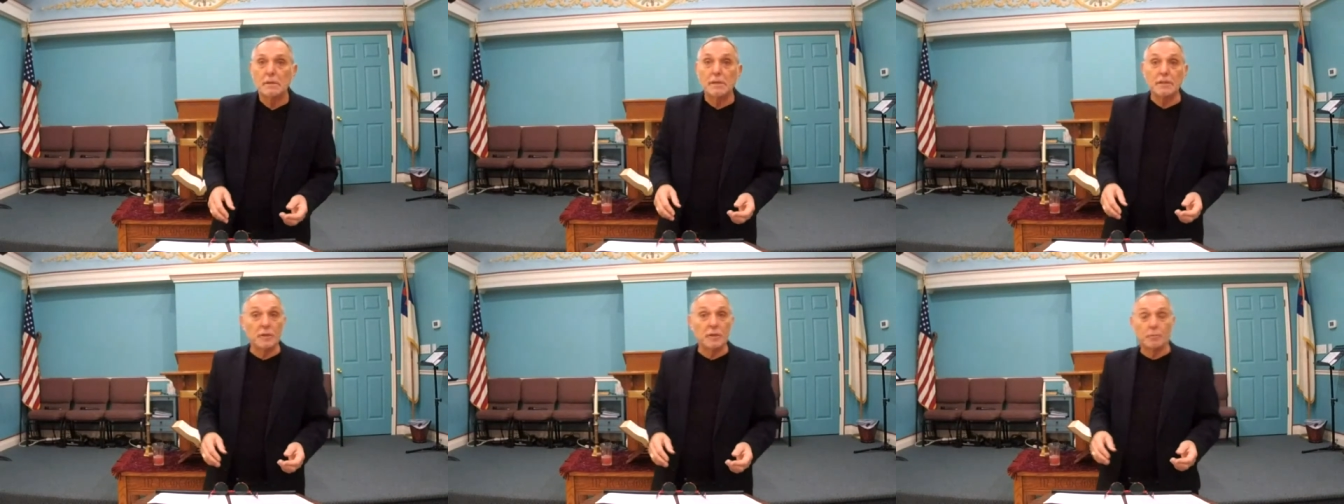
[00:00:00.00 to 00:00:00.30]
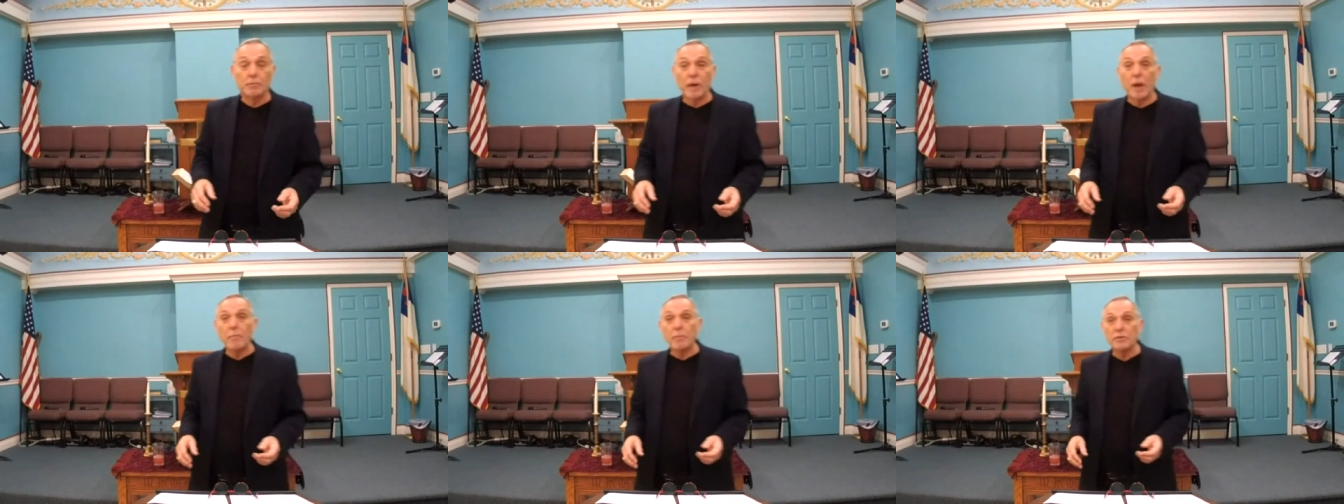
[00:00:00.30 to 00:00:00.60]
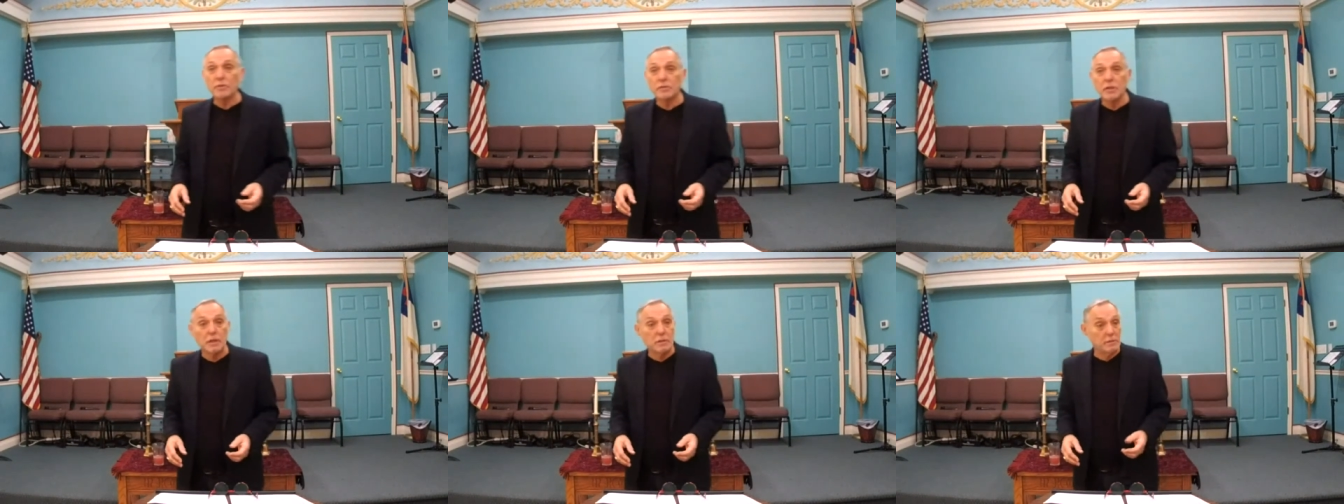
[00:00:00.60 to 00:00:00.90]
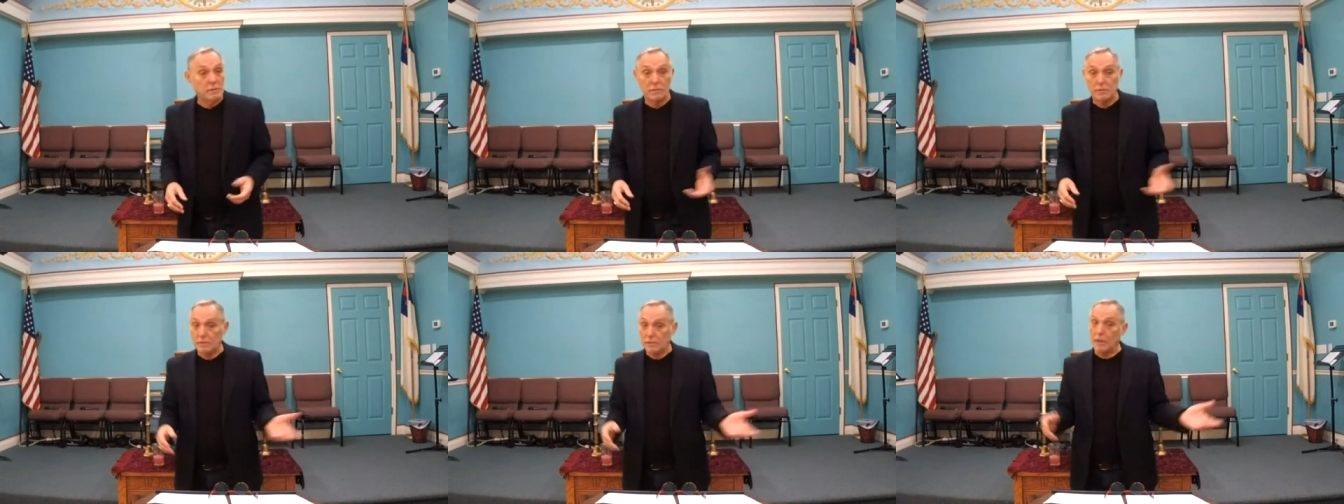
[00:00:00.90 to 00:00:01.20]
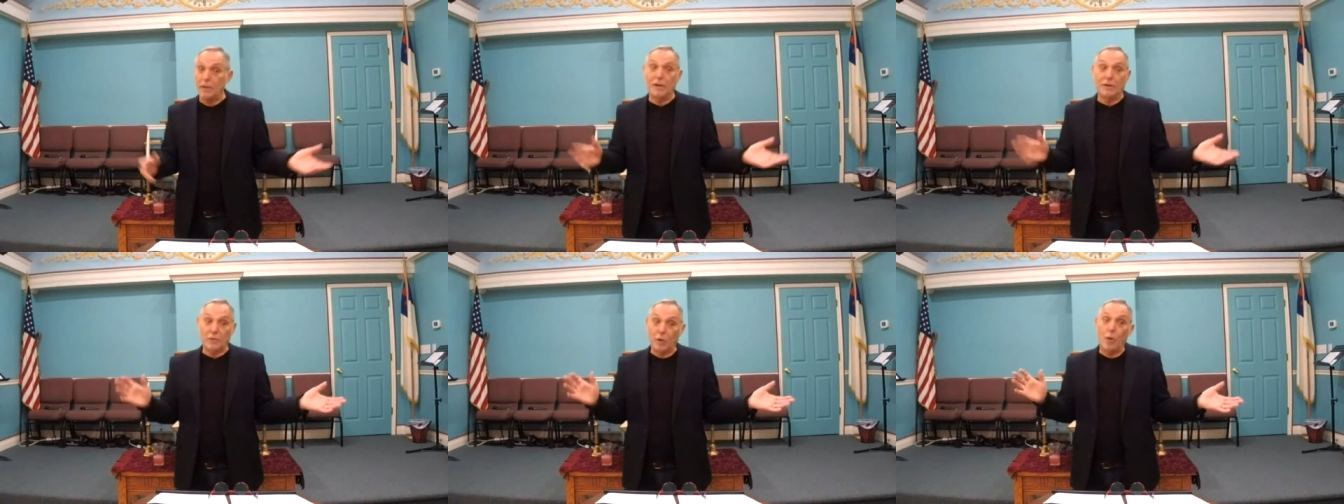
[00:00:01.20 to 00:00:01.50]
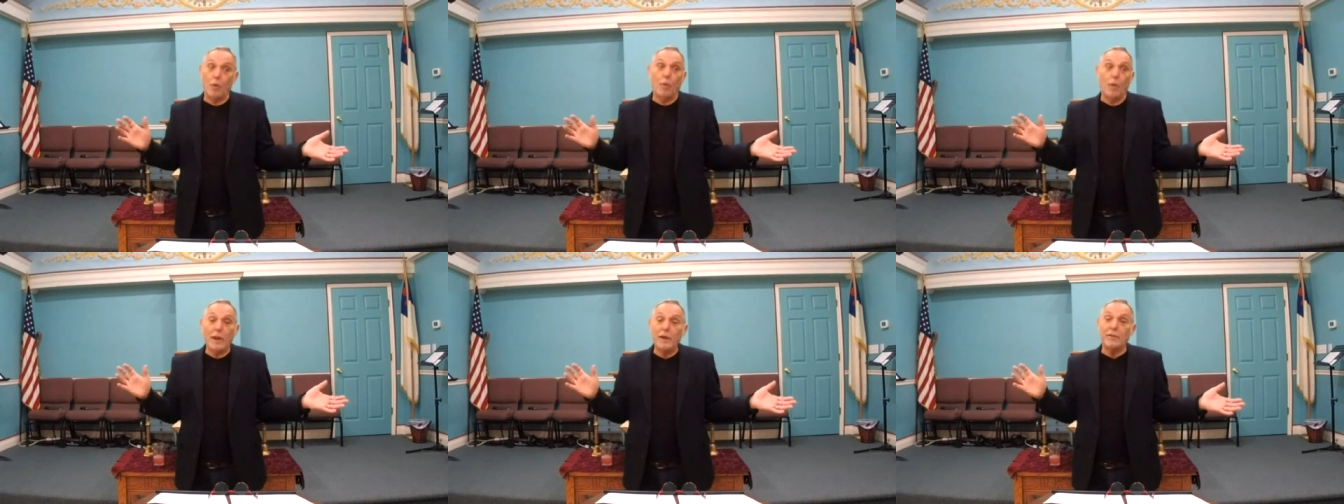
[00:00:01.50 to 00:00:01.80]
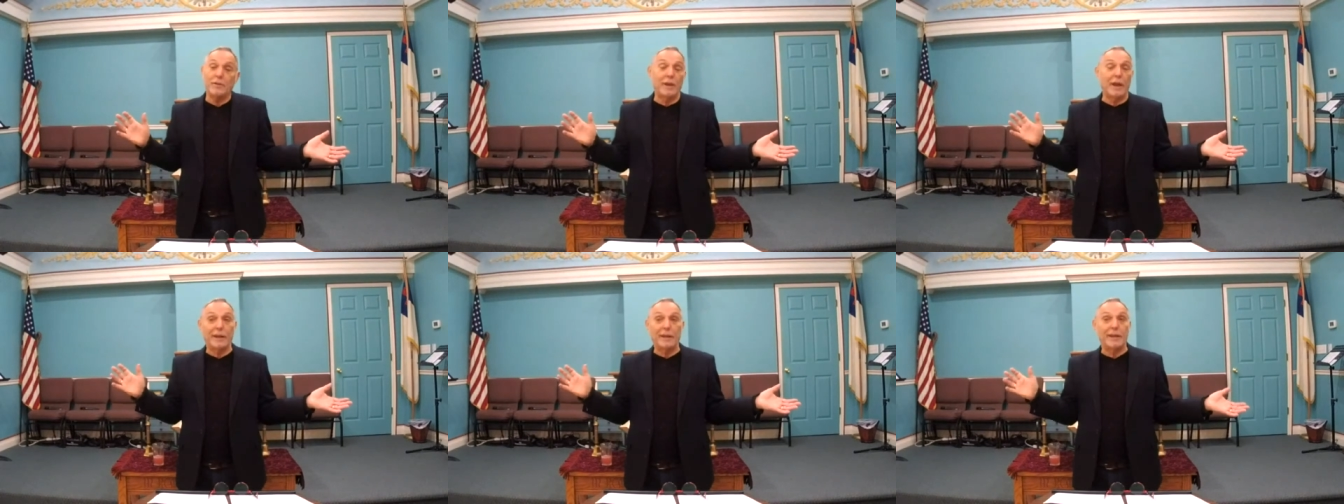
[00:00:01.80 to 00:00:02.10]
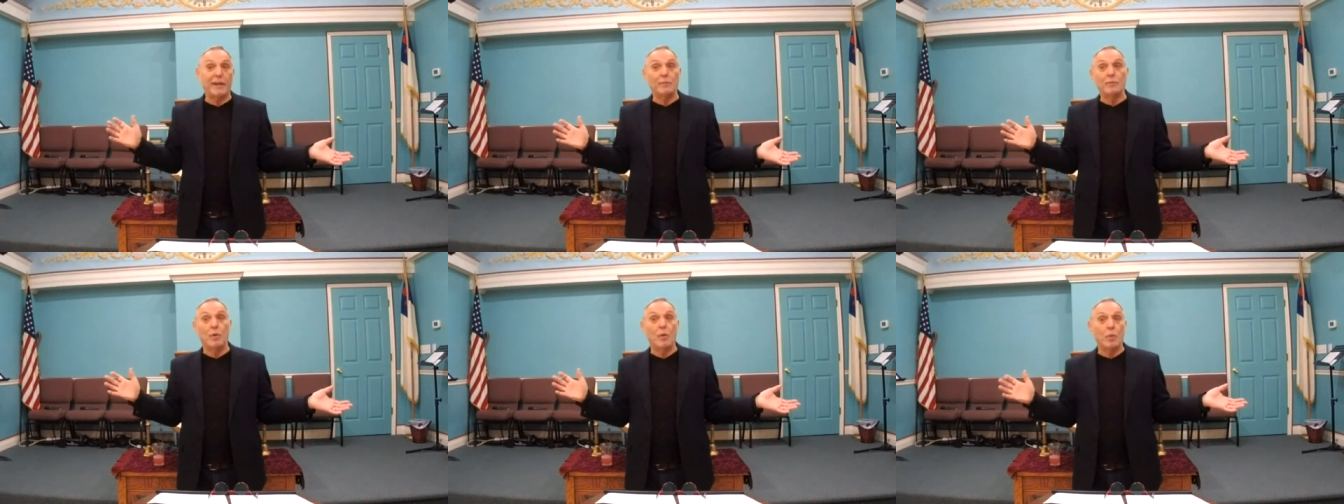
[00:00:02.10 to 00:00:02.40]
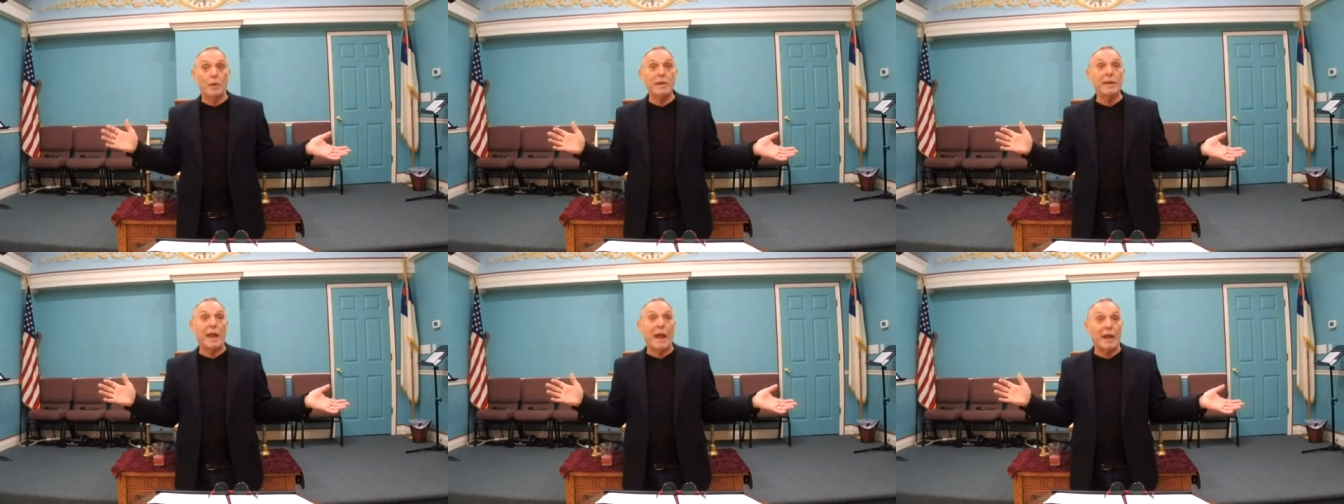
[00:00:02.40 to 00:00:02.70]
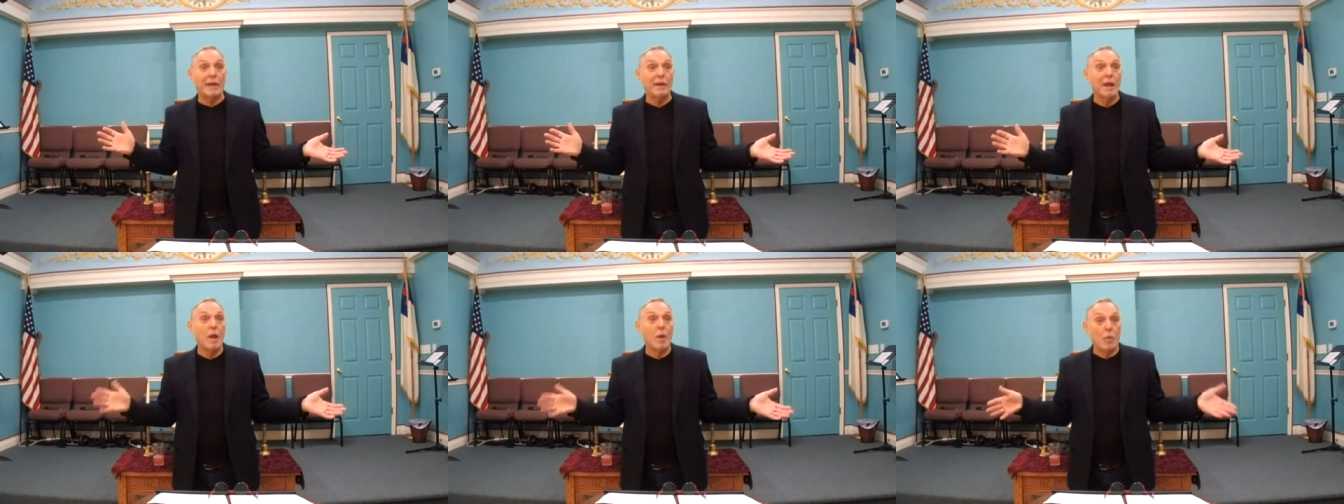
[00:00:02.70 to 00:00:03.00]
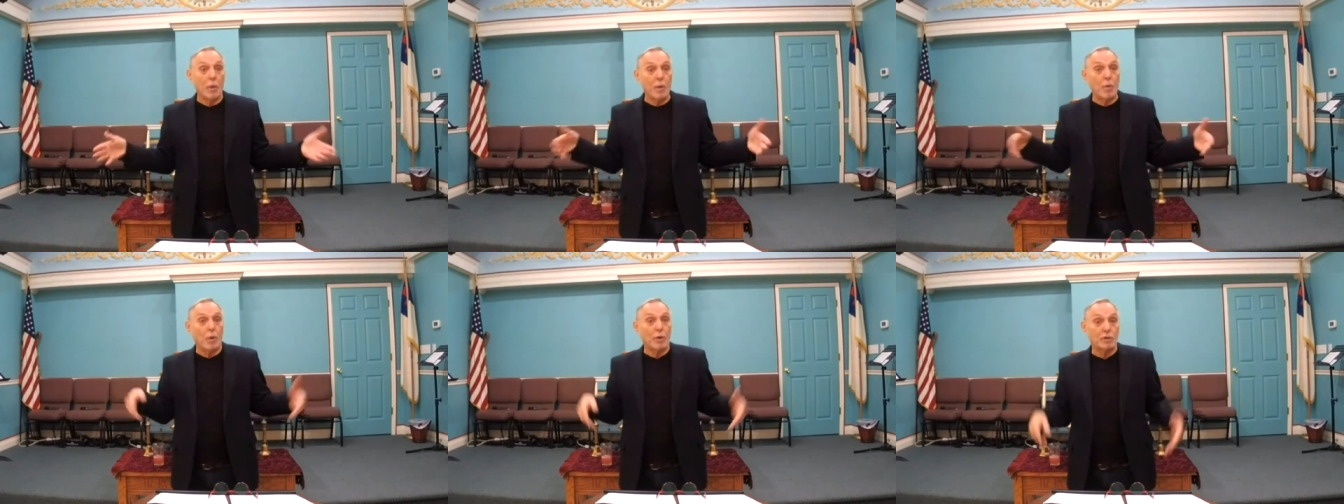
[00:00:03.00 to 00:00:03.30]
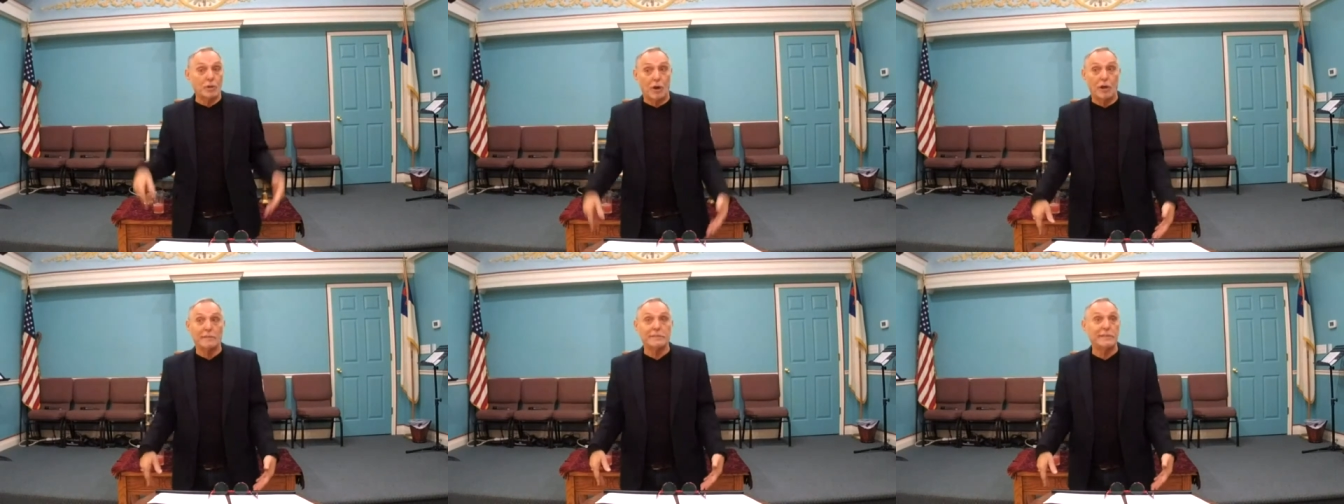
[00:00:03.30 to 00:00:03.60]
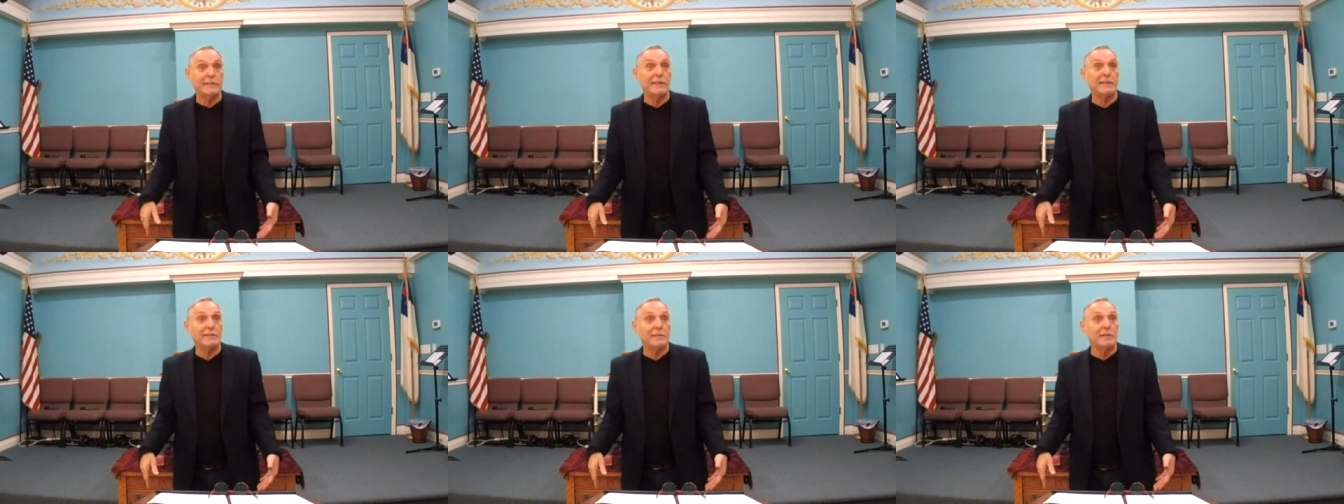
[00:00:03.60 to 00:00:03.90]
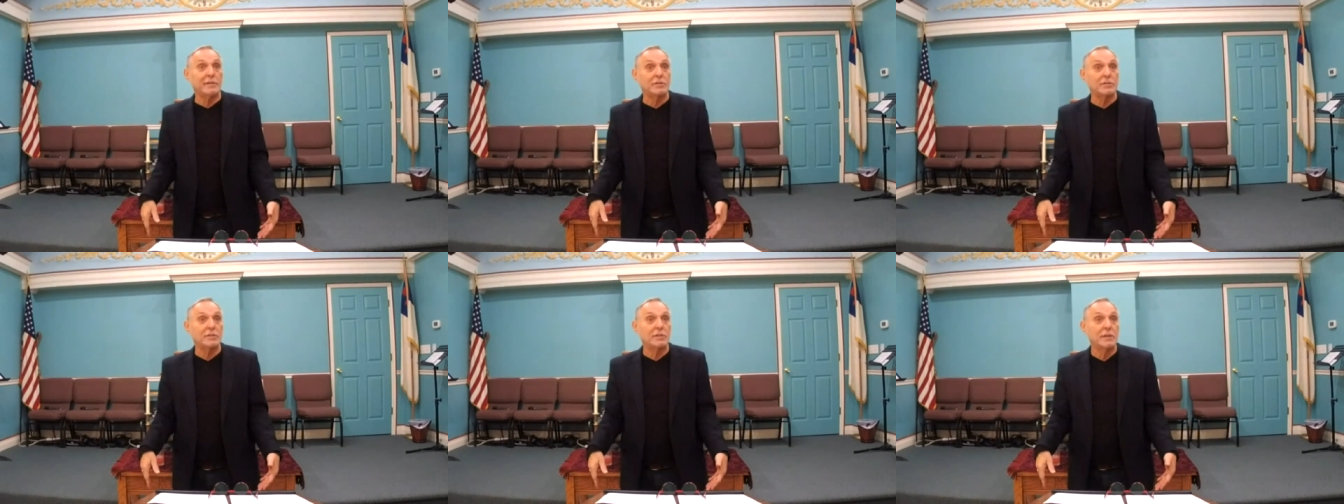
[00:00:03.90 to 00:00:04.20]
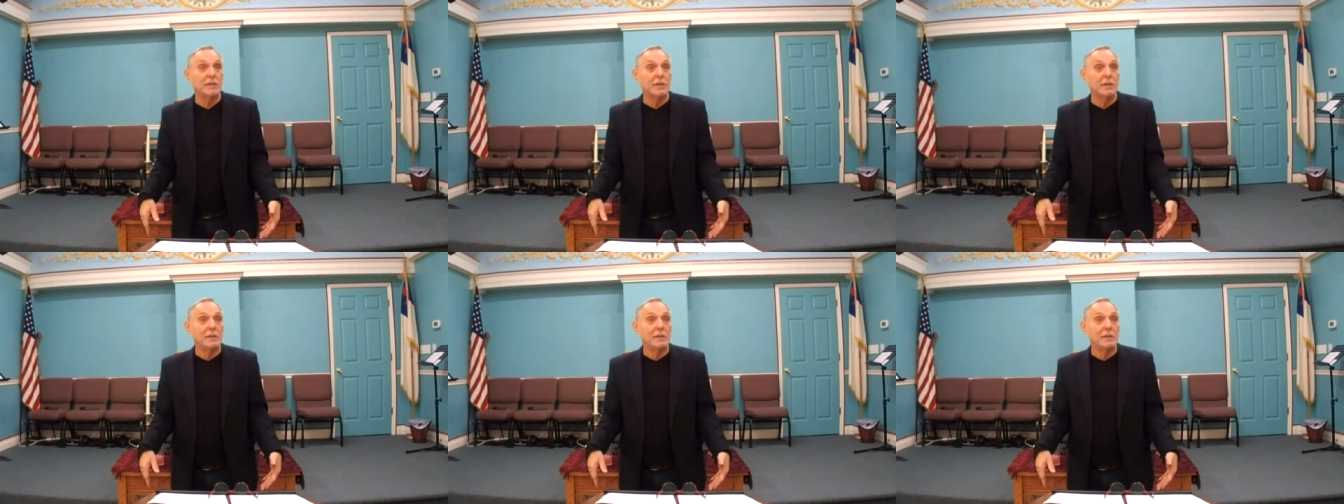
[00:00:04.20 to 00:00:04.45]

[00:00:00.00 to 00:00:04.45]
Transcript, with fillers: And the preppers said, wait, you're not getting what we got. We worked hard to get this.